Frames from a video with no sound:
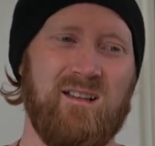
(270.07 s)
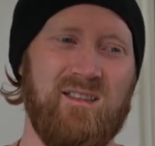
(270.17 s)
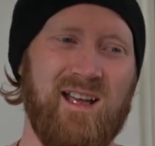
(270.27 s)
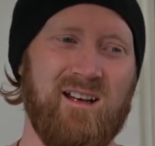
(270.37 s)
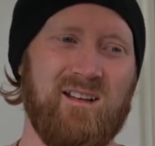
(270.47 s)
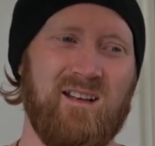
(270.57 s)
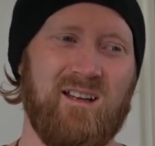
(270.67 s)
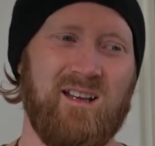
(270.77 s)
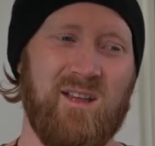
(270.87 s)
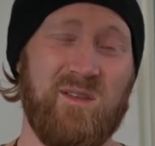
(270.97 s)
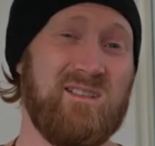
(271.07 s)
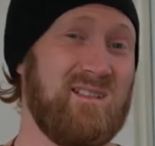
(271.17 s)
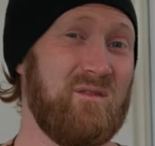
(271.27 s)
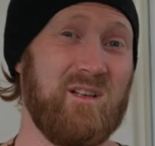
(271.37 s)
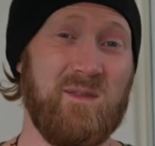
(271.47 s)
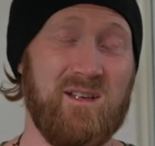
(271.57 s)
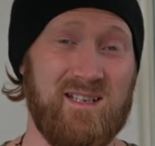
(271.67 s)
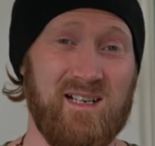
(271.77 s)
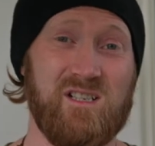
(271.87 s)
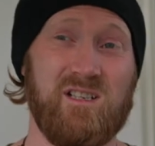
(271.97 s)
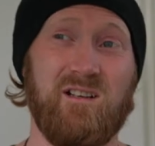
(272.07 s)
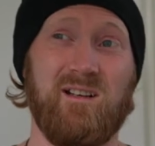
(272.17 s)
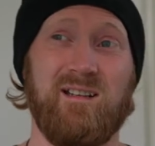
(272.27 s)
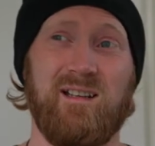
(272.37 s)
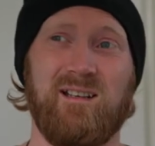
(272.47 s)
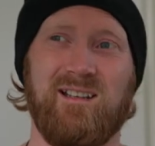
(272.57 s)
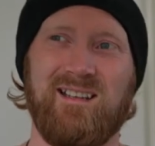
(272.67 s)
That, and this is even in the dictionary, that